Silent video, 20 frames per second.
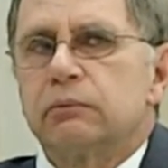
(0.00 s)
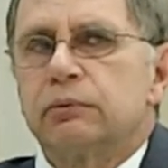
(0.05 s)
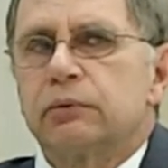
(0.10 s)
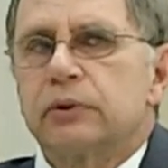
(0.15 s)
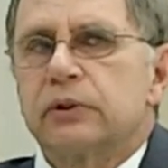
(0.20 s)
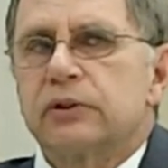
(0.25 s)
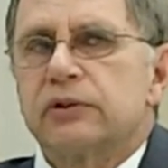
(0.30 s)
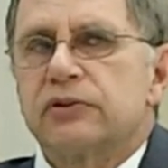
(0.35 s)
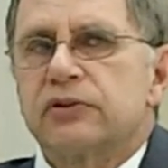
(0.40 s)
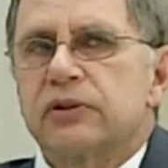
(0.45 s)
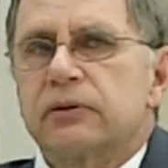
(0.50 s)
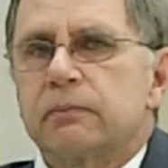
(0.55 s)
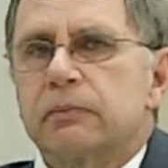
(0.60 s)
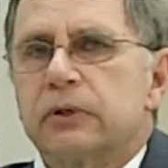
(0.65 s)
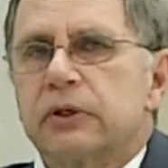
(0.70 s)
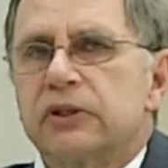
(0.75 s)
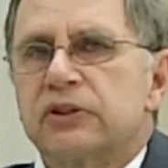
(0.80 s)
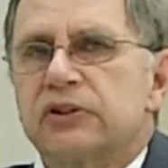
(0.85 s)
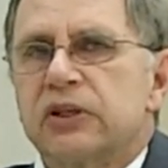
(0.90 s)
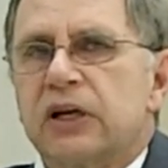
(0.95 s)
Buddhas and
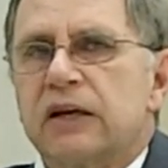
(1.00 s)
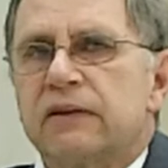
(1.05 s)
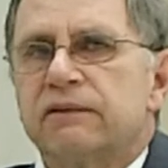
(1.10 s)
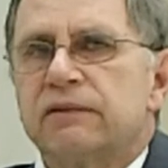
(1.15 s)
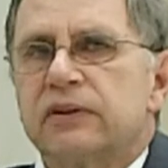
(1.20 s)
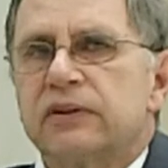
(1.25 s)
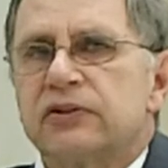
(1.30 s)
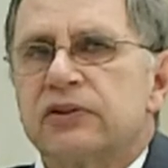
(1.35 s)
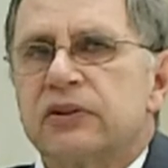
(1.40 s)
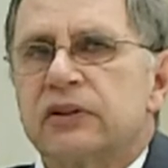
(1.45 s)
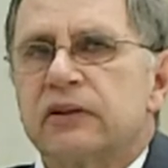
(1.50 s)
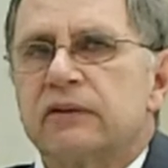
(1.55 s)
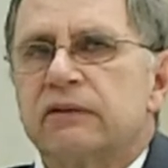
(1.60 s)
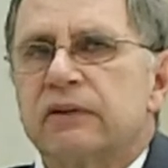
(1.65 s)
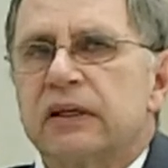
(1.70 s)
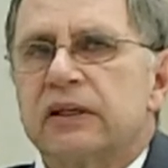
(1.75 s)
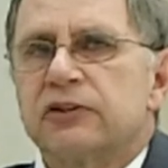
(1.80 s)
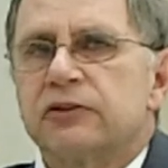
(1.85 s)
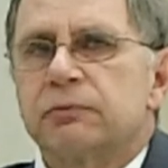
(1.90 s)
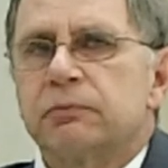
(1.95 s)
Bodhisattvas and
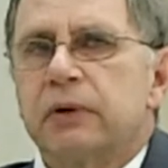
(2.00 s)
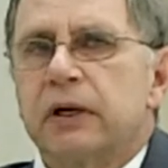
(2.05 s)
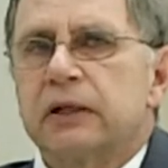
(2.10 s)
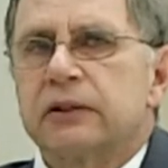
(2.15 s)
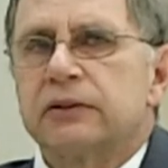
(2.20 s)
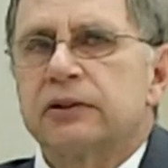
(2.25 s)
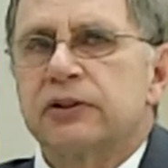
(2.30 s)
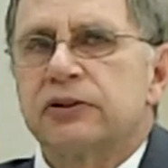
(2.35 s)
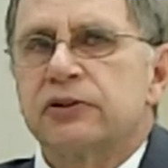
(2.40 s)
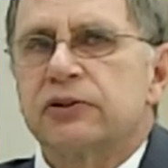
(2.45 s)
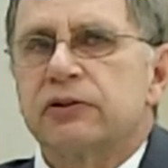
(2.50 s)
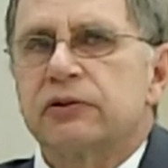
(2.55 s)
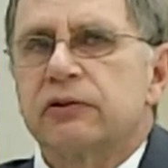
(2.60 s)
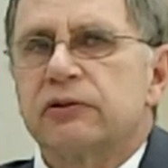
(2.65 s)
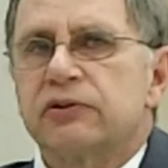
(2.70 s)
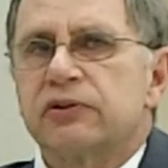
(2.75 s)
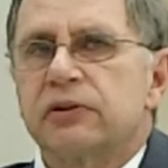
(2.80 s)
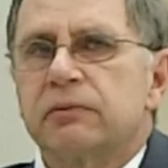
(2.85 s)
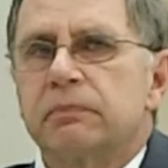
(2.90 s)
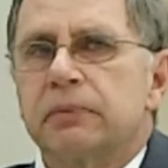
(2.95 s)
advanced
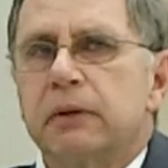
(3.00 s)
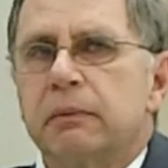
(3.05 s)
practitioners and